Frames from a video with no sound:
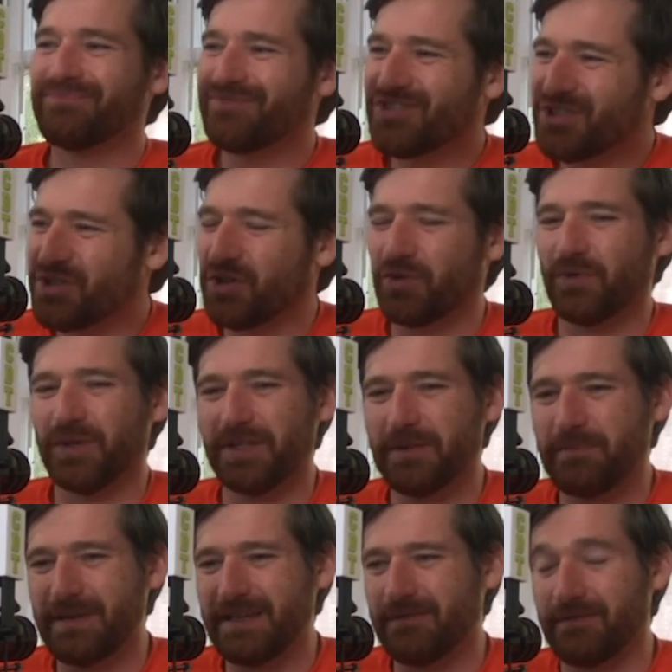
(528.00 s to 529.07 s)
just couldn't
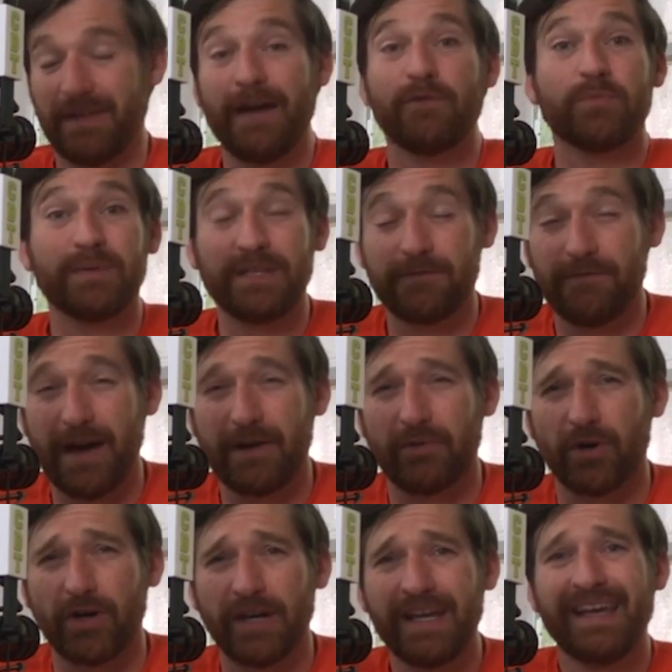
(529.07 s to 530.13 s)
really never beat
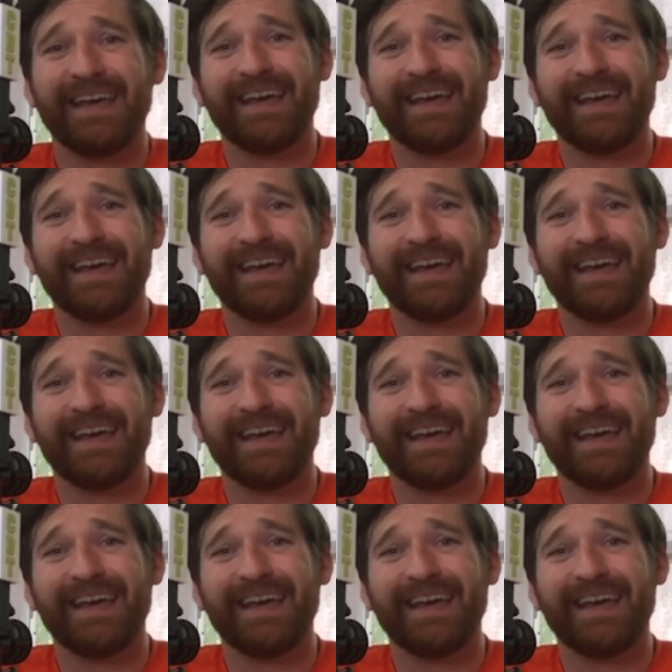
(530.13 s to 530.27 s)
Federer.